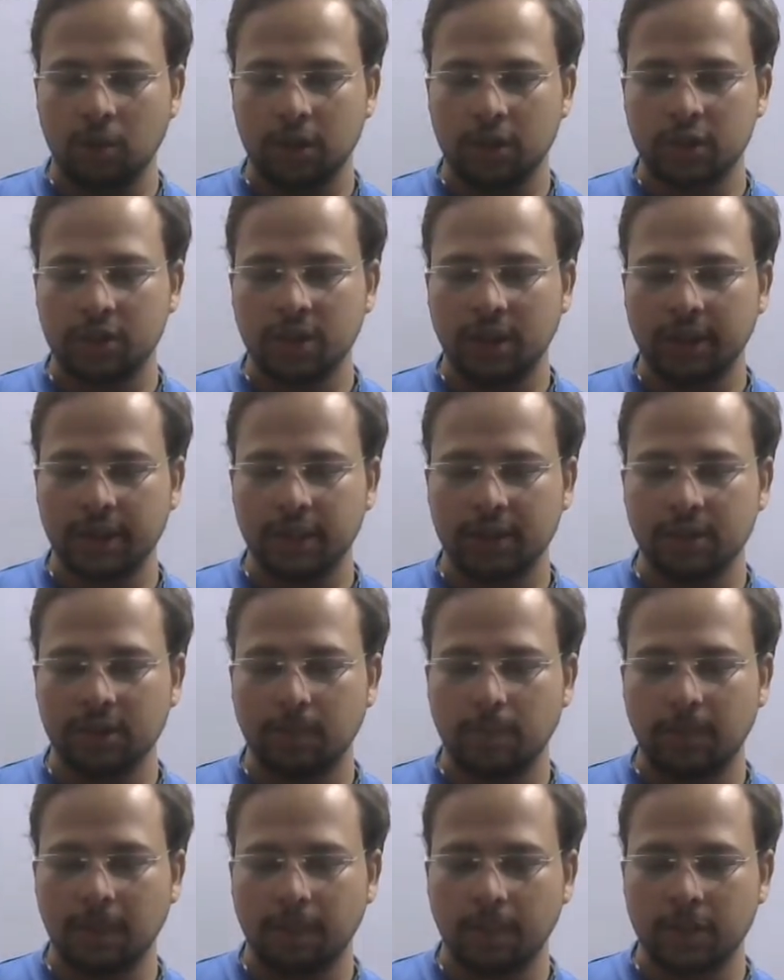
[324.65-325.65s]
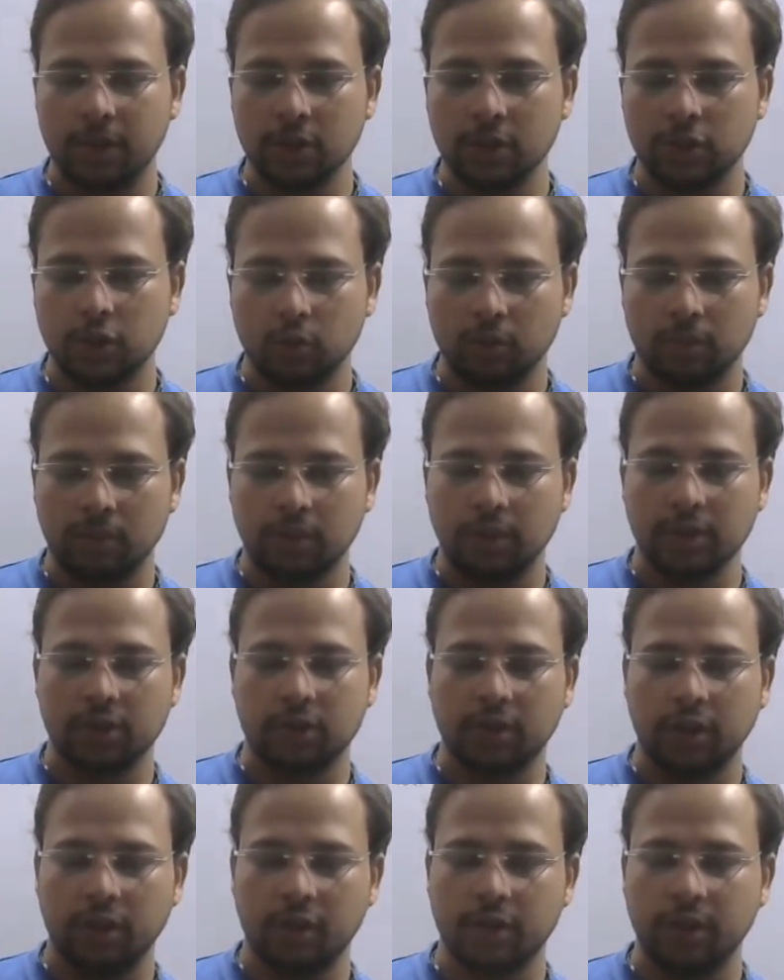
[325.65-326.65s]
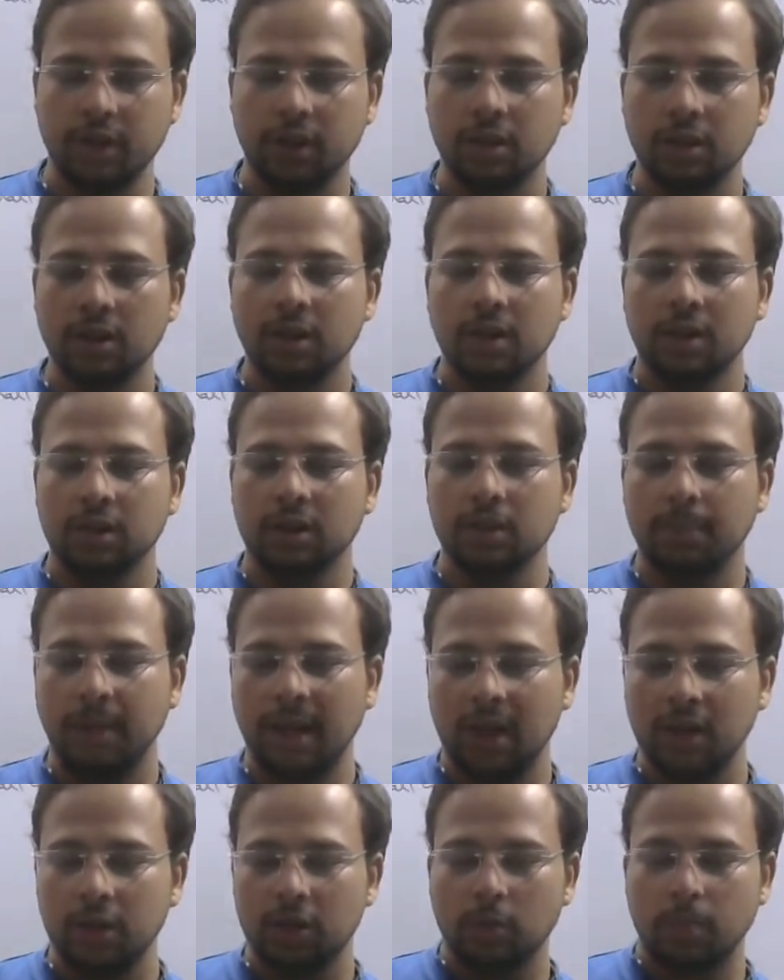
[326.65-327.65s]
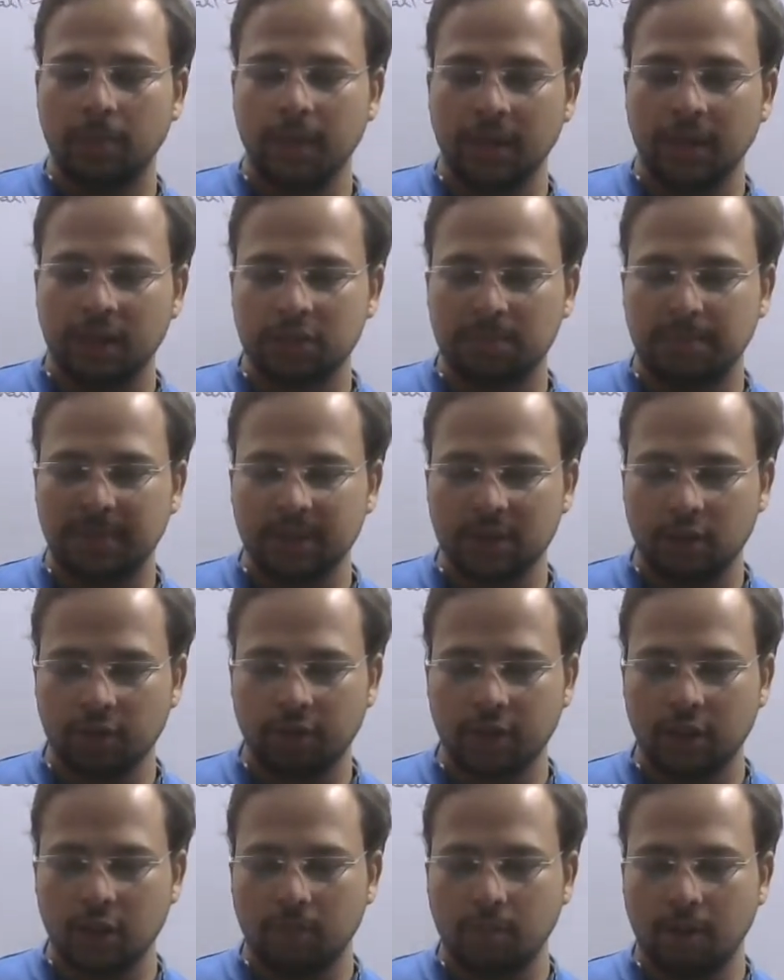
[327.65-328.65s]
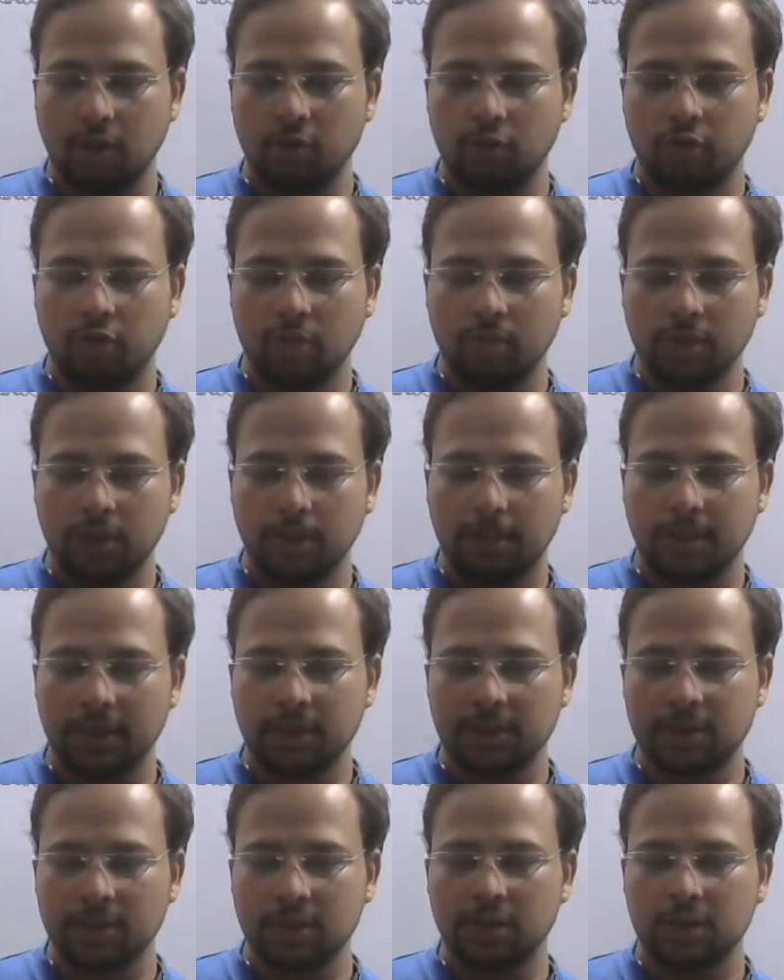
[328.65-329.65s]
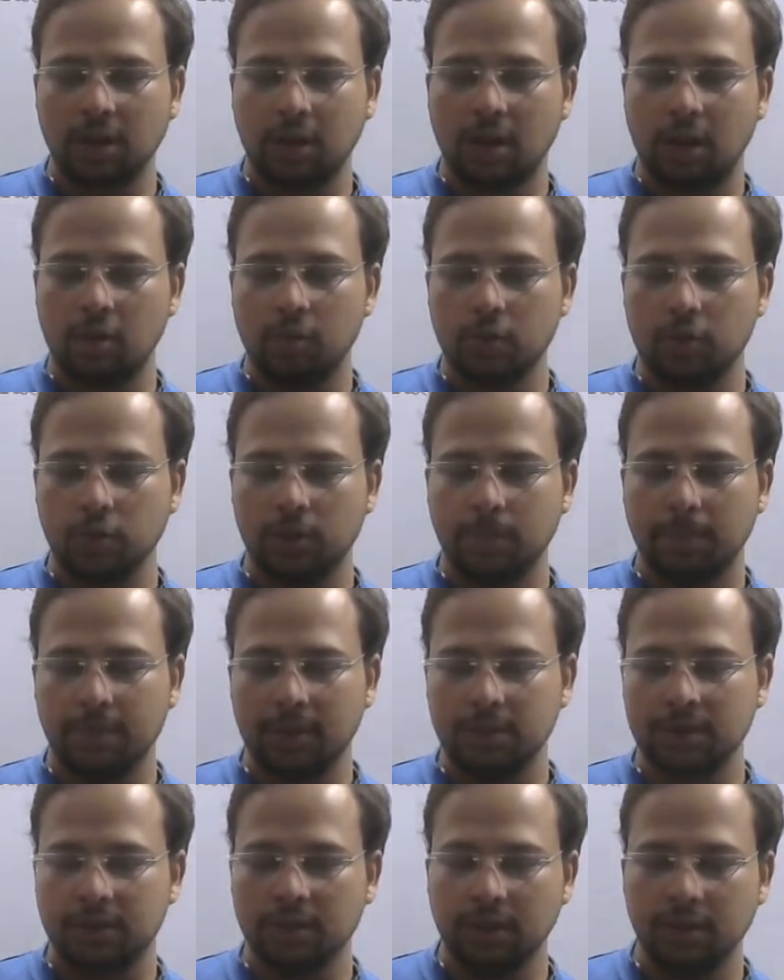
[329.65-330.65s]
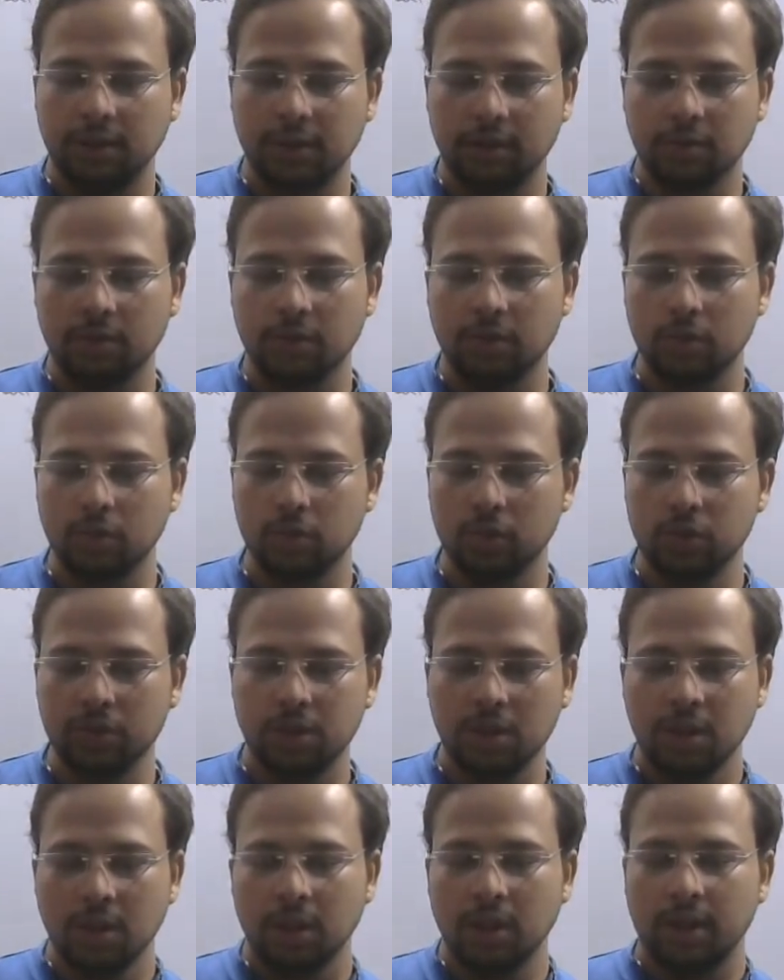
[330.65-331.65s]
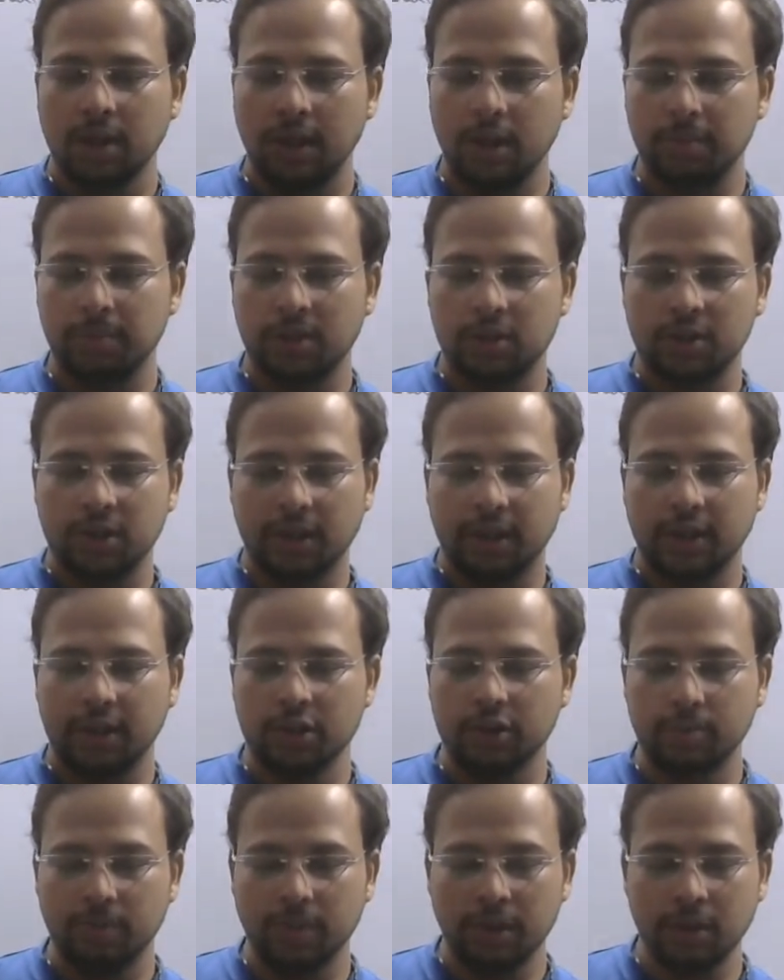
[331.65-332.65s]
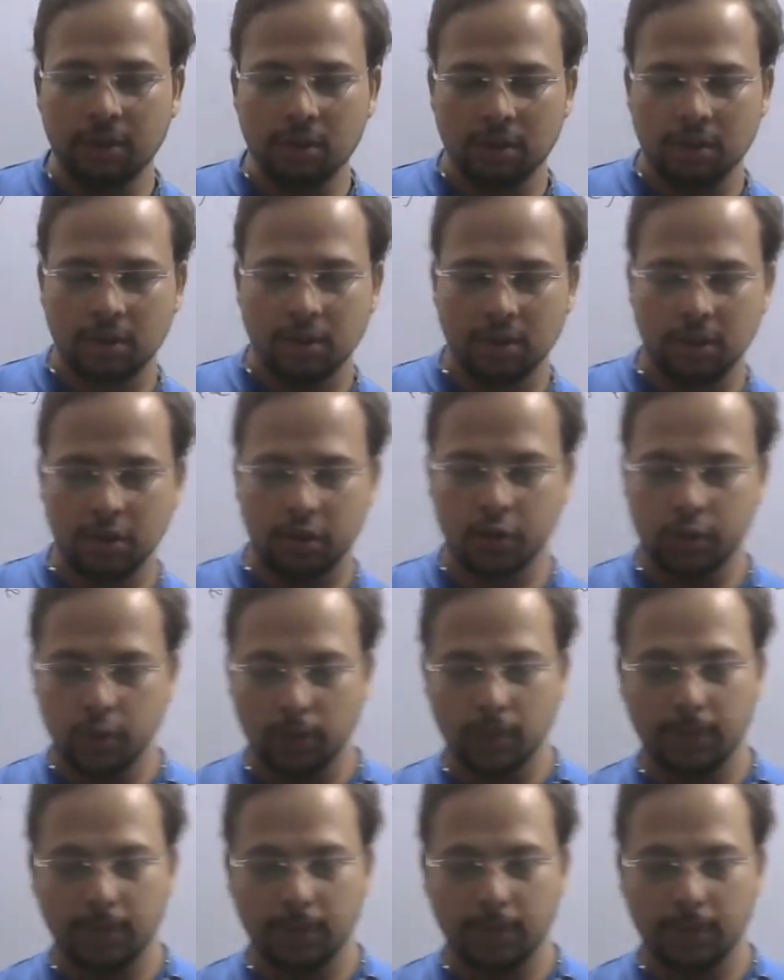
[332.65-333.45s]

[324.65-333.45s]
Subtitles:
A check is a paper instructing the bank to pay a specific amount from the person's account to the person in whose name the check has been issued.